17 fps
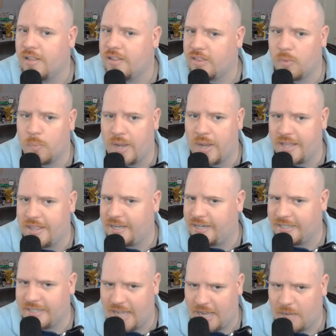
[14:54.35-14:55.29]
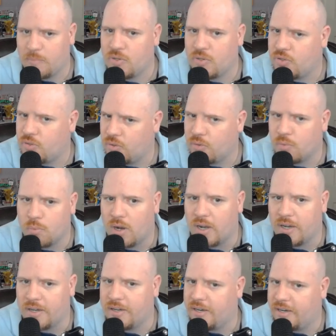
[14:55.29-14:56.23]
the way that a game should
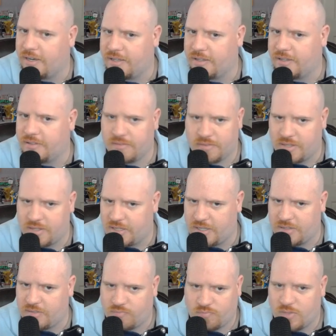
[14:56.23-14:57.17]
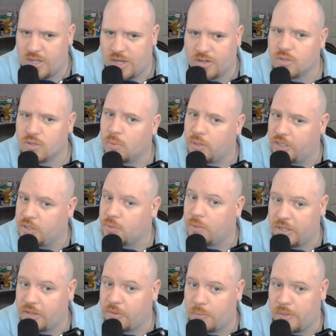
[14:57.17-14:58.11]
run in the year
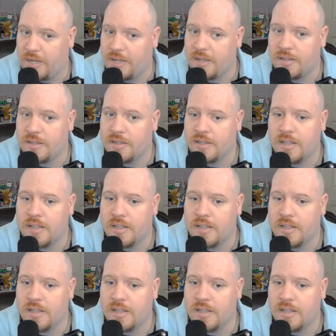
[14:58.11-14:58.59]
2023.